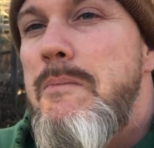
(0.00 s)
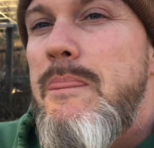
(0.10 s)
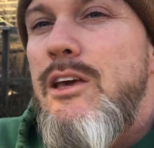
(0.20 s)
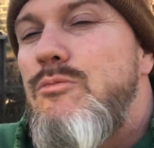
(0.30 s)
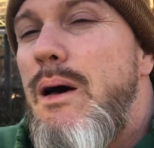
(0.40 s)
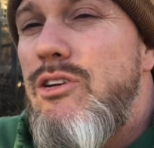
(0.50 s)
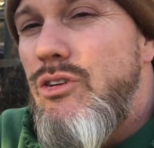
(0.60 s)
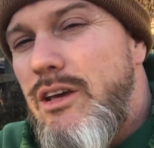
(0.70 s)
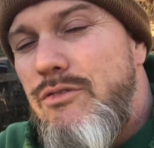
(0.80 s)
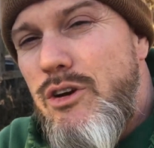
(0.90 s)

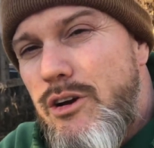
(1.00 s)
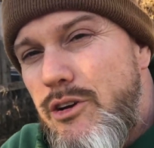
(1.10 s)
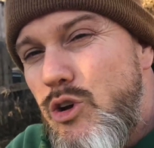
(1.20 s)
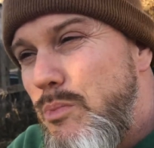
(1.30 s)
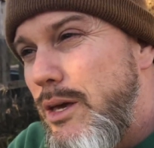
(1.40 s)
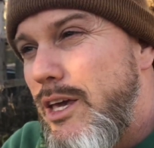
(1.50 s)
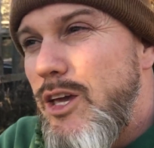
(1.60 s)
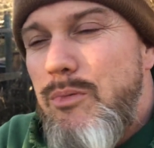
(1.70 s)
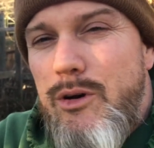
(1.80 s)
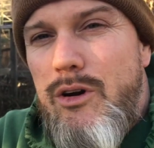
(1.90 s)
especially if you're a new
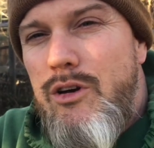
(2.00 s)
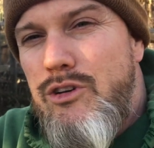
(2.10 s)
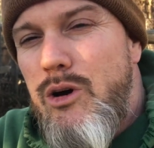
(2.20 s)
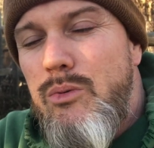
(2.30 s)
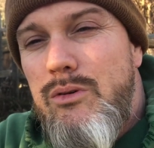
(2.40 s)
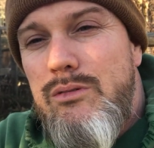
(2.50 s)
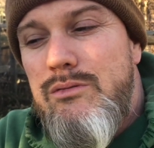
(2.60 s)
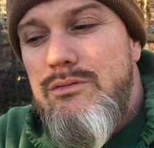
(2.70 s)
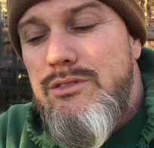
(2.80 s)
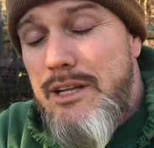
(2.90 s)
beekeeper, don't
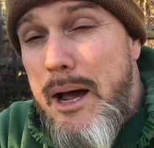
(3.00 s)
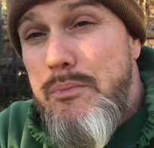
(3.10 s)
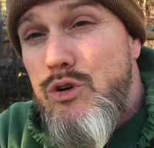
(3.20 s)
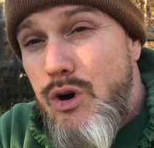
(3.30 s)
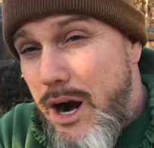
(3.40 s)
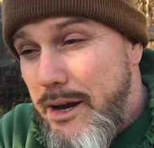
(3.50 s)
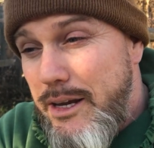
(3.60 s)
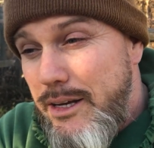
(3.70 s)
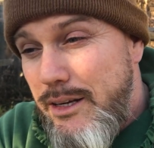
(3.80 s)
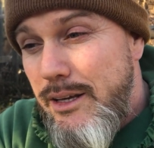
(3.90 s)
stop
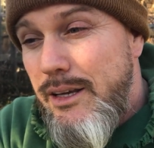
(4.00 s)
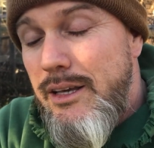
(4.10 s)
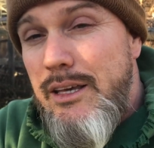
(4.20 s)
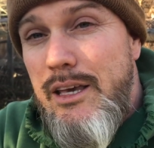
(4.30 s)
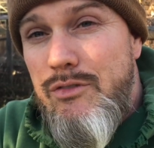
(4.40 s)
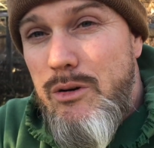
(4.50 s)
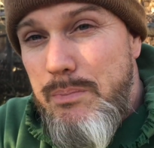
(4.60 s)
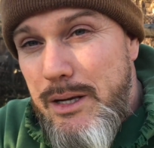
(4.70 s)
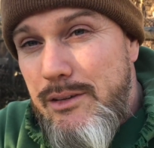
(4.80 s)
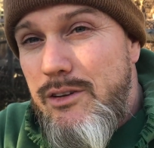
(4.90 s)
trying. If your
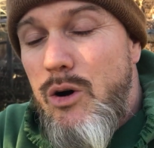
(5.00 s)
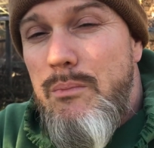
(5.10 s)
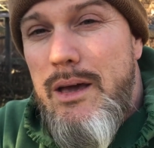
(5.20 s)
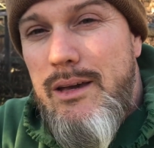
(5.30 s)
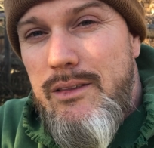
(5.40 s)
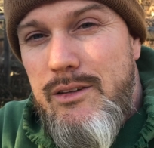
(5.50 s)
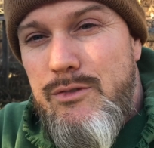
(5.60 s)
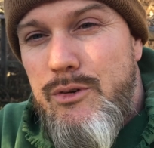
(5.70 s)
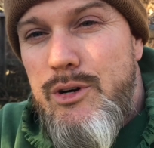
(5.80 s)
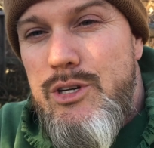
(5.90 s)
bees don't make it this
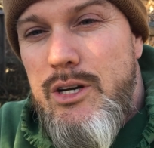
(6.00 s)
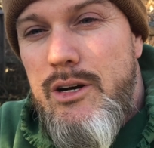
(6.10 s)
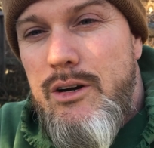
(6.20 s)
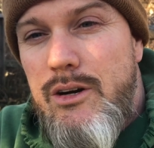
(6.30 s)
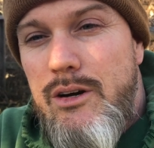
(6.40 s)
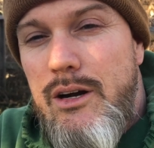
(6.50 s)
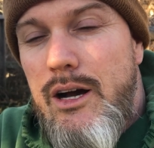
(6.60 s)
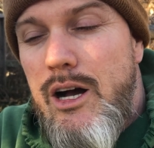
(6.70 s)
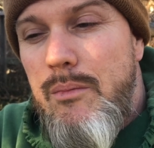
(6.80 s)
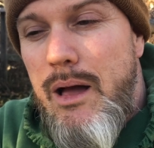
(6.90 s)
first year,
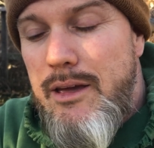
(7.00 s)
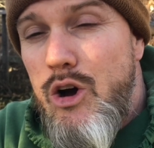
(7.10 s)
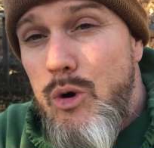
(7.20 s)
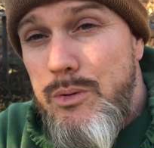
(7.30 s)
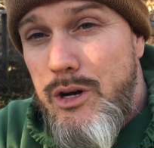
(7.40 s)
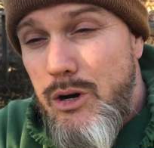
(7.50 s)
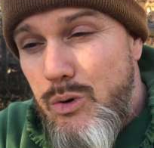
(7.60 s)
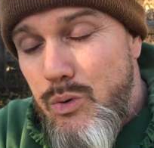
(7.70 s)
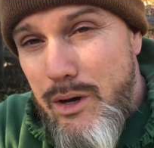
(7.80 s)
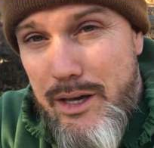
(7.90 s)
um, I hope you don't
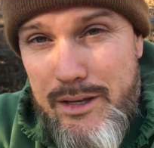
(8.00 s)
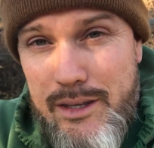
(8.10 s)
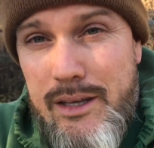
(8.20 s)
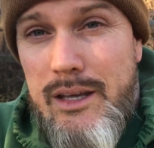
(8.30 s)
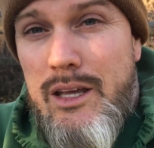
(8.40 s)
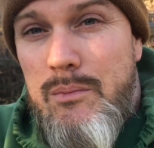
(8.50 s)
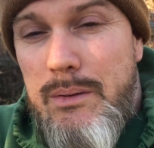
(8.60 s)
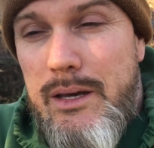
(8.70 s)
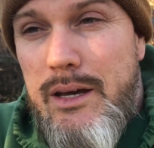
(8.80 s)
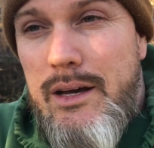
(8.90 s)
quit
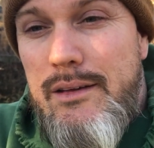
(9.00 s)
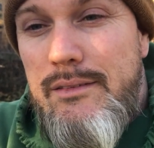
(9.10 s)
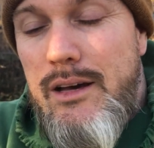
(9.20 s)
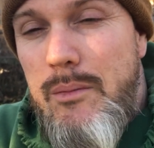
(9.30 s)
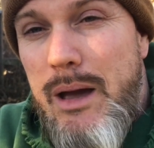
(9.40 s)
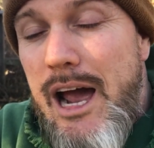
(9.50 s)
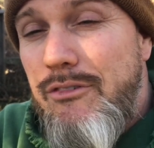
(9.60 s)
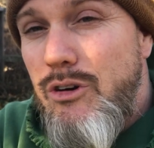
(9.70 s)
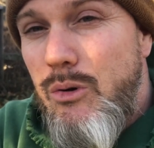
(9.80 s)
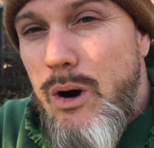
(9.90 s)
because um,
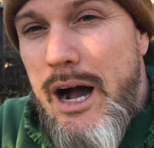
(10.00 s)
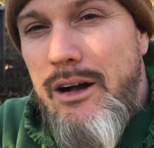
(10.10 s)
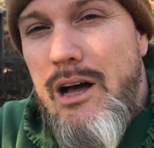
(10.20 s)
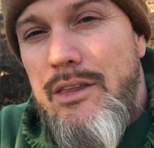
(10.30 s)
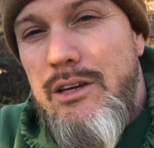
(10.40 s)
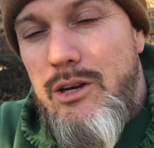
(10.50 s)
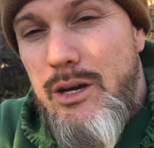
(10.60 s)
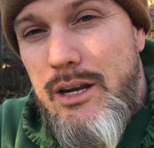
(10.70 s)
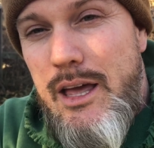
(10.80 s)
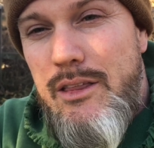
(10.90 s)
after a while, I think you
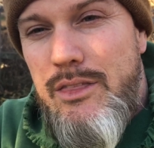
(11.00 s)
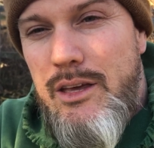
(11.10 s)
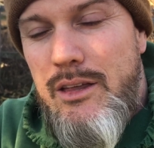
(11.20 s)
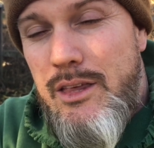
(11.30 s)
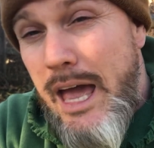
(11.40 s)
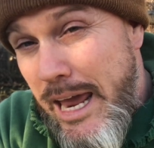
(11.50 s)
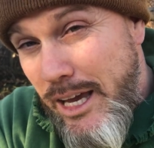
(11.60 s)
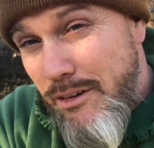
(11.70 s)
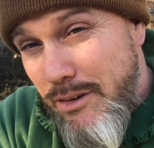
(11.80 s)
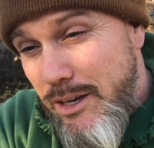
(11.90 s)
get a, the, the hang
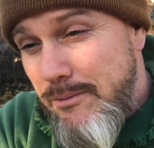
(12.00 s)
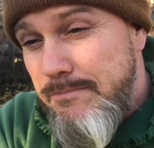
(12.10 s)
of it